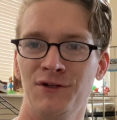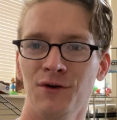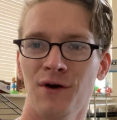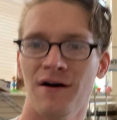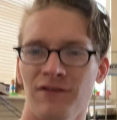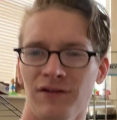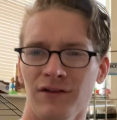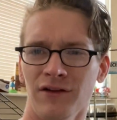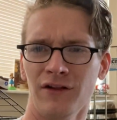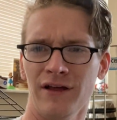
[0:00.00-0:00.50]
do have
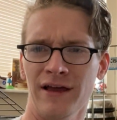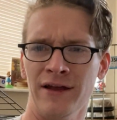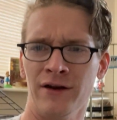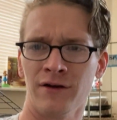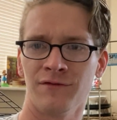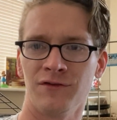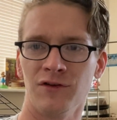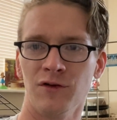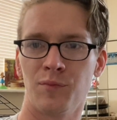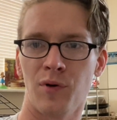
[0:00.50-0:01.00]
a little
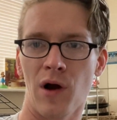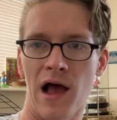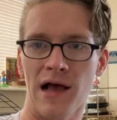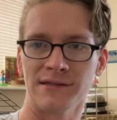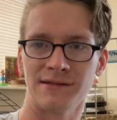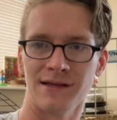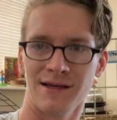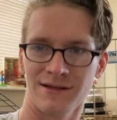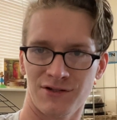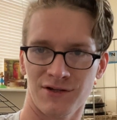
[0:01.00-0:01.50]
interview
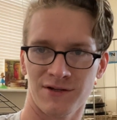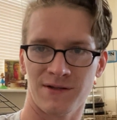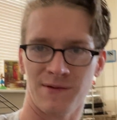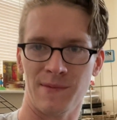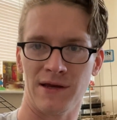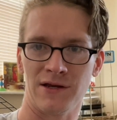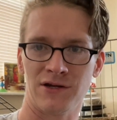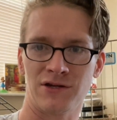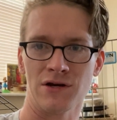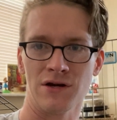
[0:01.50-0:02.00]
process just to
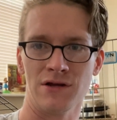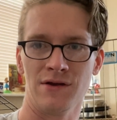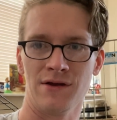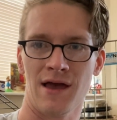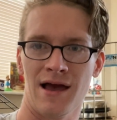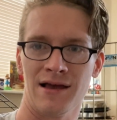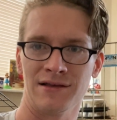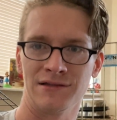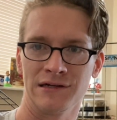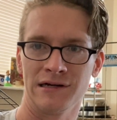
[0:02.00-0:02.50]
make sure you
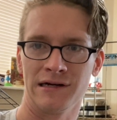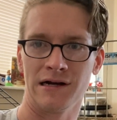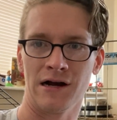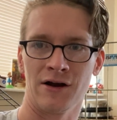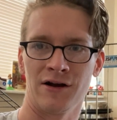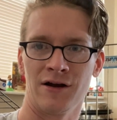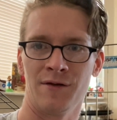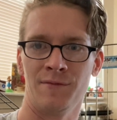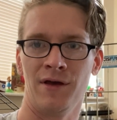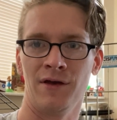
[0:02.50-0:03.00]
guys are, are
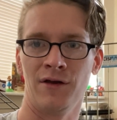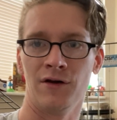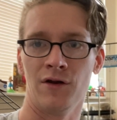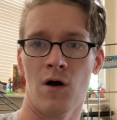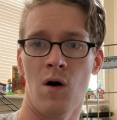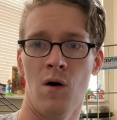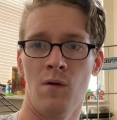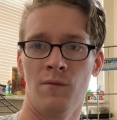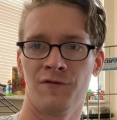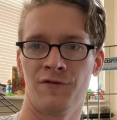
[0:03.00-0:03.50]
gonna be a good
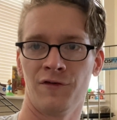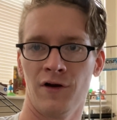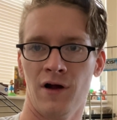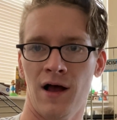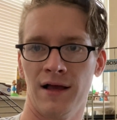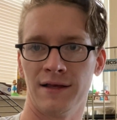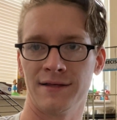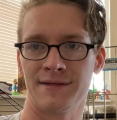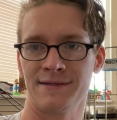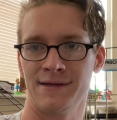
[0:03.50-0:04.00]
home for a
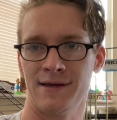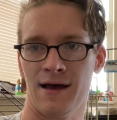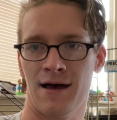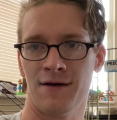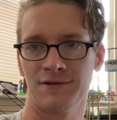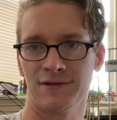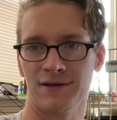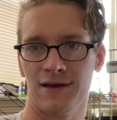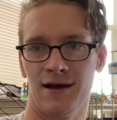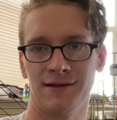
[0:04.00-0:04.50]
Husky.
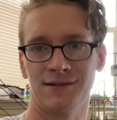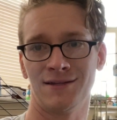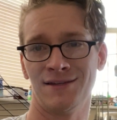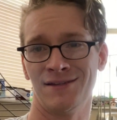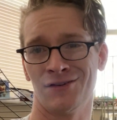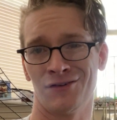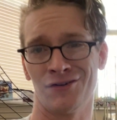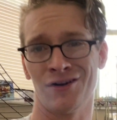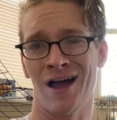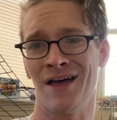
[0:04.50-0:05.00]
Obviously, Huskies
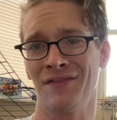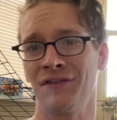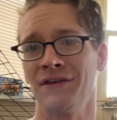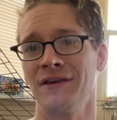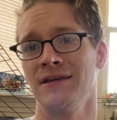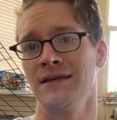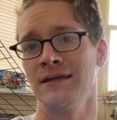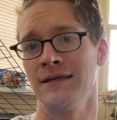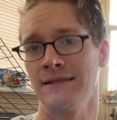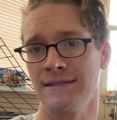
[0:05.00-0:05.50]
are not the
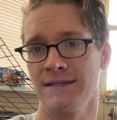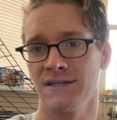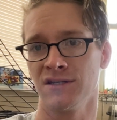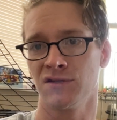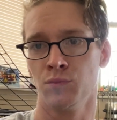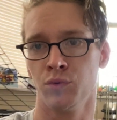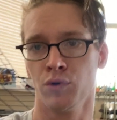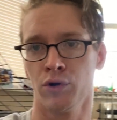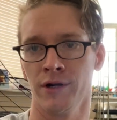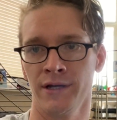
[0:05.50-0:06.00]
easiest
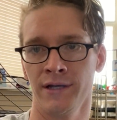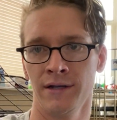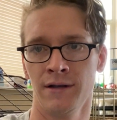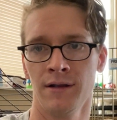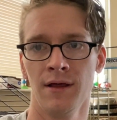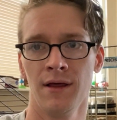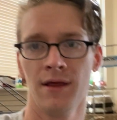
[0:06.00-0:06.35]
breed.